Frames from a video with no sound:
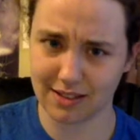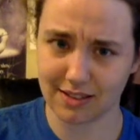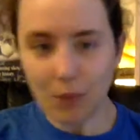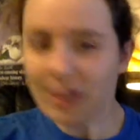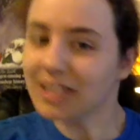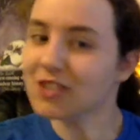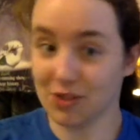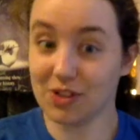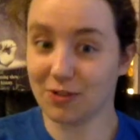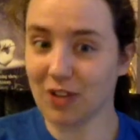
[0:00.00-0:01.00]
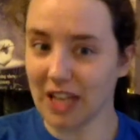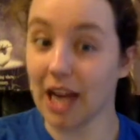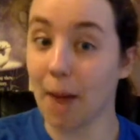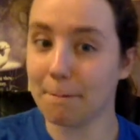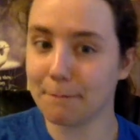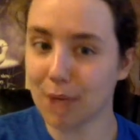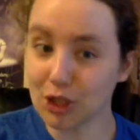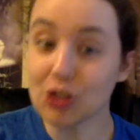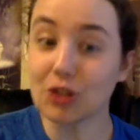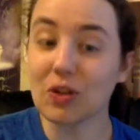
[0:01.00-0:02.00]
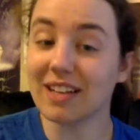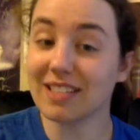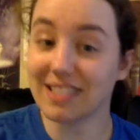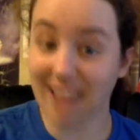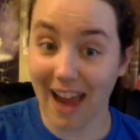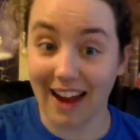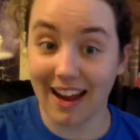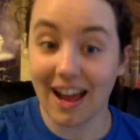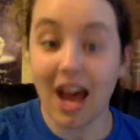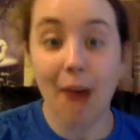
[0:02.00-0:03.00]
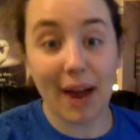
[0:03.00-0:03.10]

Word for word: It really starts to feel like a personal attack